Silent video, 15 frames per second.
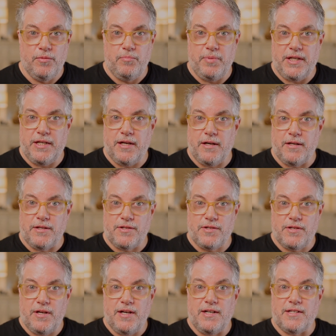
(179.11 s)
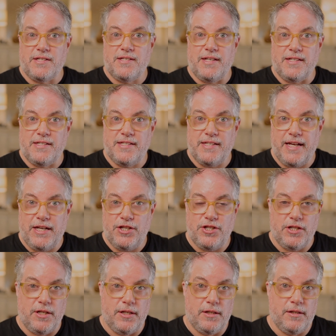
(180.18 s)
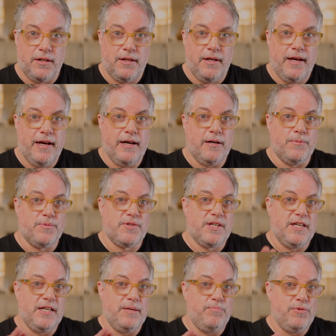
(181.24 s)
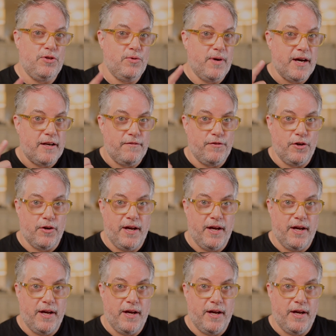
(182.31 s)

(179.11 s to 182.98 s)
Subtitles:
because a sensation helps keep you out of your